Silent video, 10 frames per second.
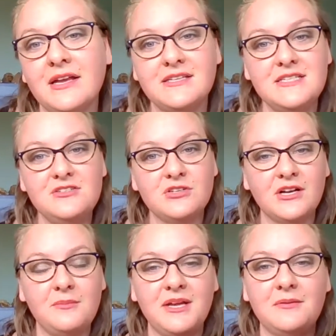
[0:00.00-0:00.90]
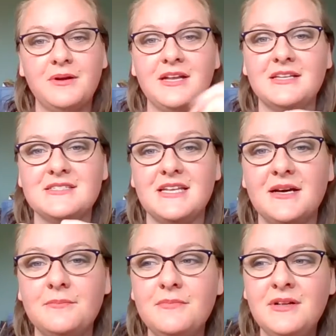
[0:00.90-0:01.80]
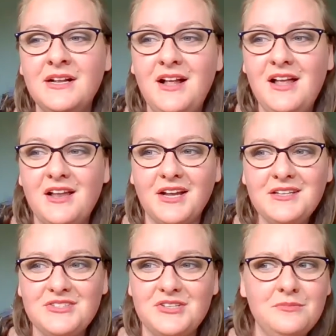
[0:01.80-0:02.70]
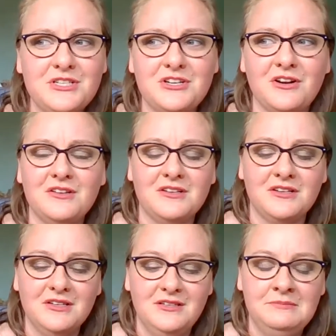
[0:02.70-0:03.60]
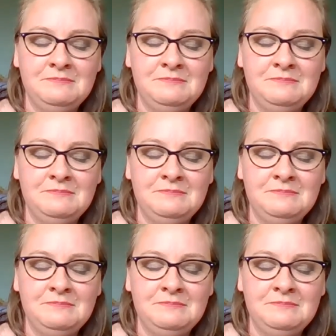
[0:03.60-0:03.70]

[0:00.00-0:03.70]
I did try to make my exam not too much harder,